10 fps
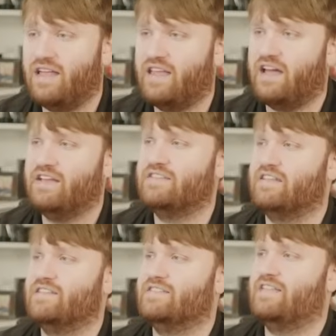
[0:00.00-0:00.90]
and that
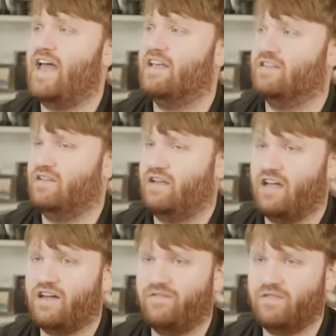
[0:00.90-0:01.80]
is Zen.
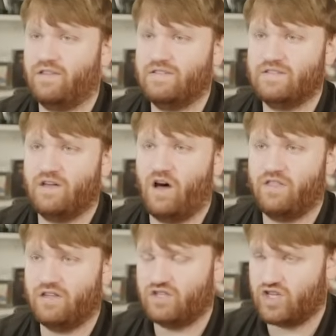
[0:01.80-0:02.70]
I covered this
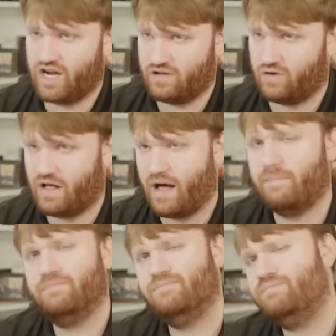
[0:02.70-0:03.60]
on the channel
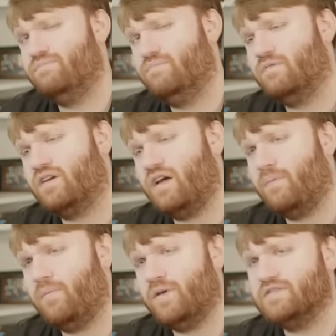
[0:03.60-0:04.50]
a
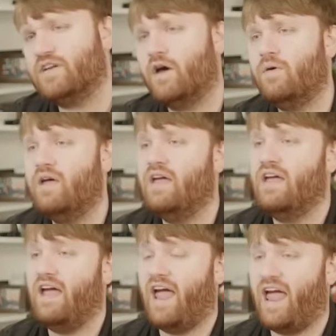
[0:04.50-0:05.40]
couple months ago,
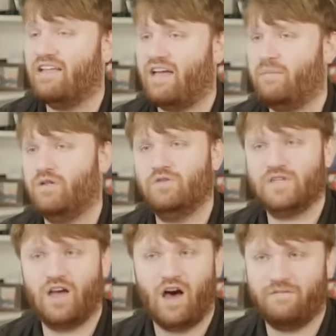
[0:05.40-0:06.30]
and I've been
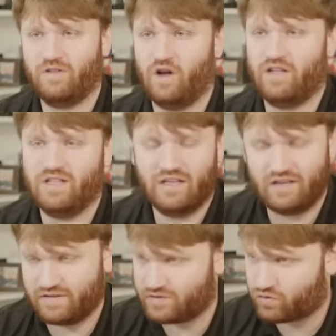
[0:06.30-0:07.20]
using it off and on, and
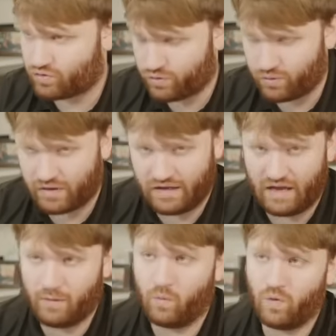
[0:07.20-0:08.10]
it is
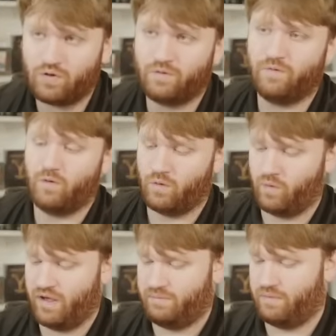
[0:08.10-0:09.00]
truly a wonderful
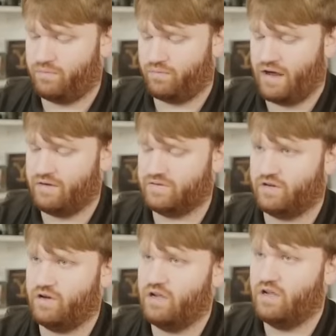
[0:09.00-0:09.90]
web
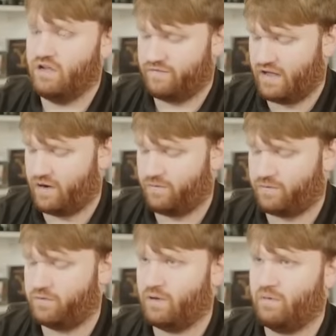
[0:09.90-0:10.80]
browser. If I head
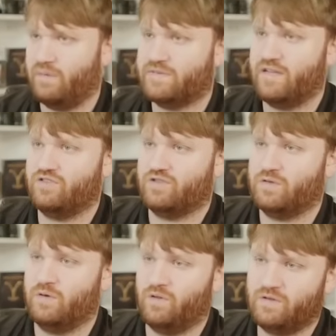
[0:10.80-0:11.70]
over to a website, just
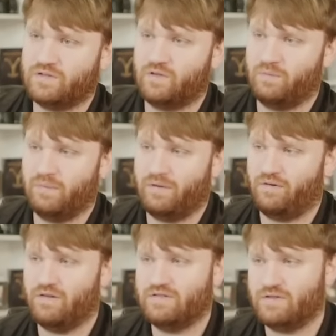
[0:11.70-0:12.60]
so it looks a little bit
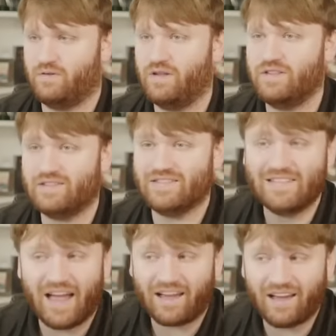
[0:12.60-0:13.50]
better on screen, this is
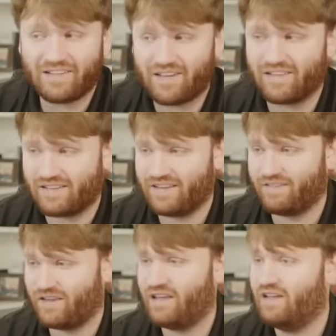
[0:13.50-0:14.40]
techhut.tv.